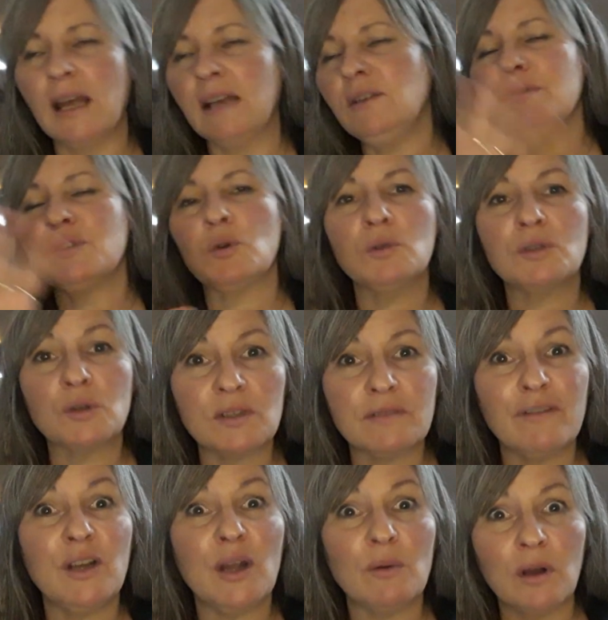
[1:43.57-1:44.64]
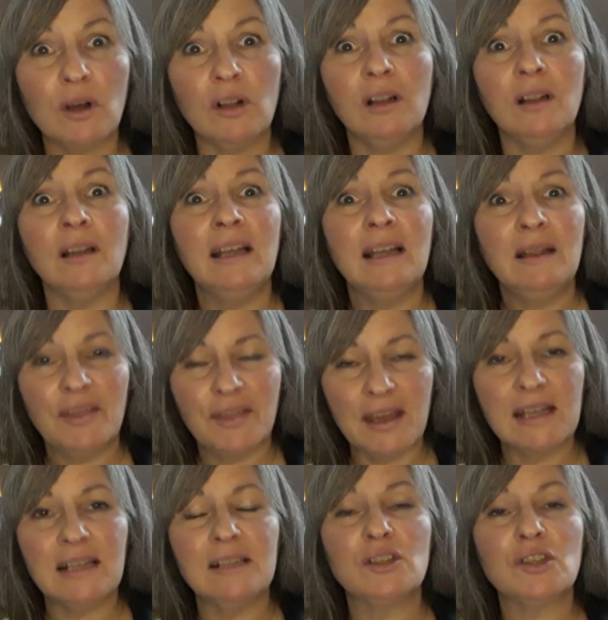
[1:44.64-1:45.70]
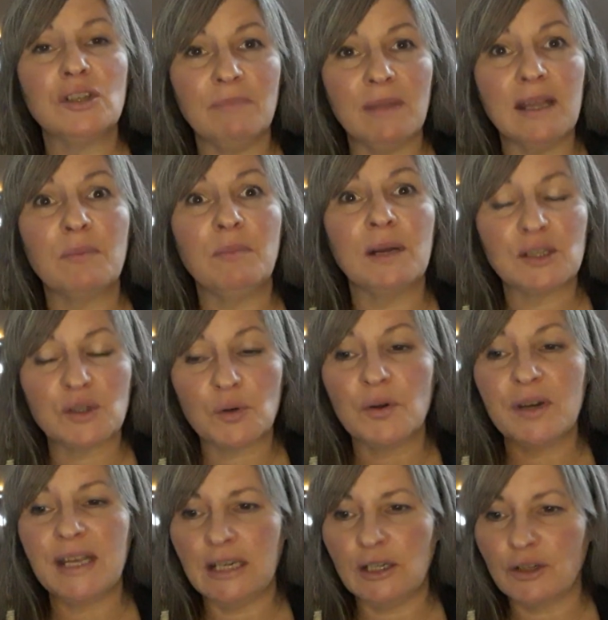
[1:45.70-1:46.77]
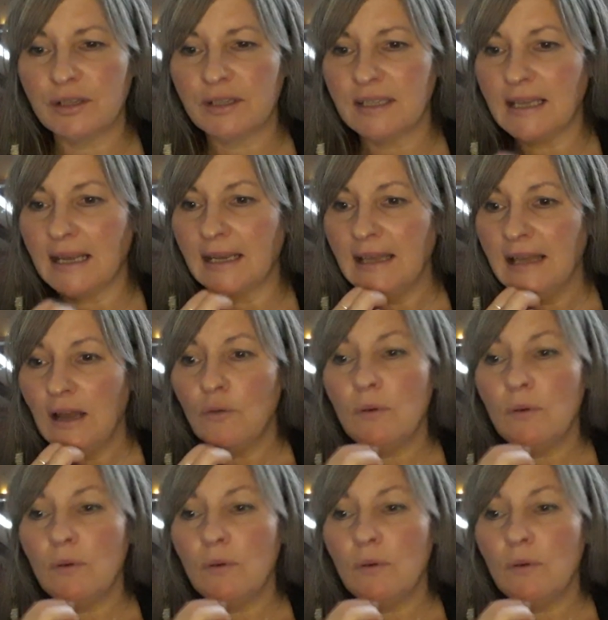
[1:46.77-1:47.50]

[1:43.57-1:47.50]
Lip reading: I used all sorts of local things to make my story interesting.